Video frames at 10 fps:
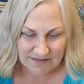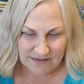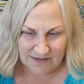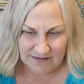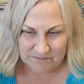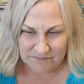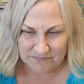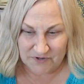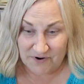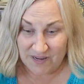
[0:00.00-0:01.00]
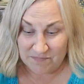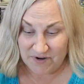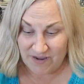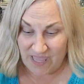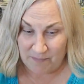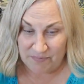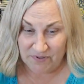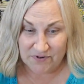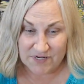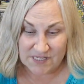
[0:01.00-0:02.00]
Um, cranberry apple
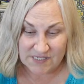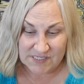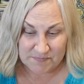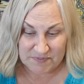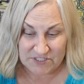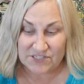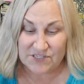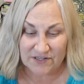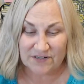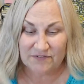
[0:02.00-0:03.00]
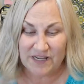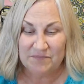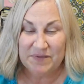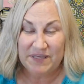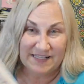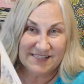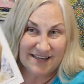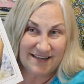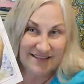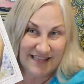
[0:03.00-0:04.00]
crisp, dessert ring
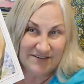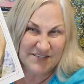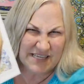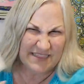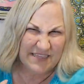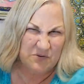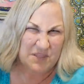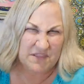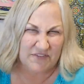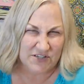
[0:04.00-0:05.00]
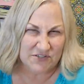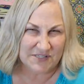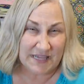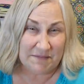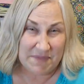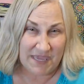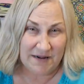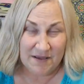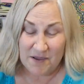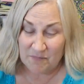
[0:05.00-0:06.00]
pizza. That was, I think, one of the first ones I made.
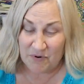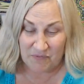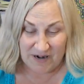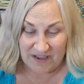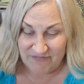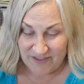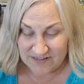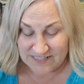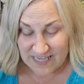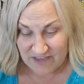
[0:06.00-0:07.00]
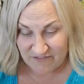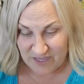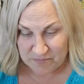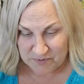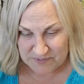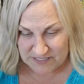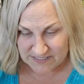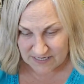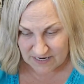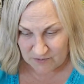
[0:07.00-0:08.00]
But when I found taffy apple
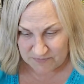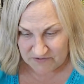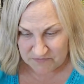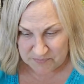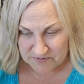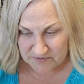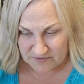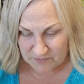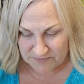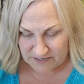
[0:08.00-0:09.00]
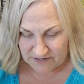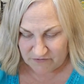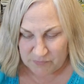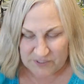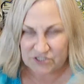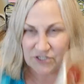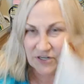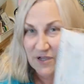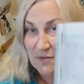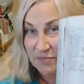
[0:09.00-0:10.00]
pizza, and I hope they have a, nope, they don't have a picture,
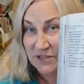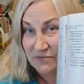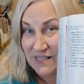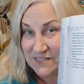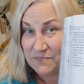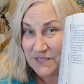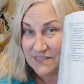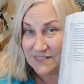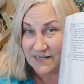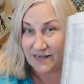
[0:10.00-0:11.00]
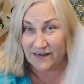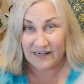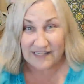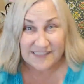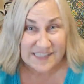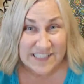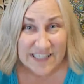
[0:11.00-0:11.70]
but the recipe is in here, and it's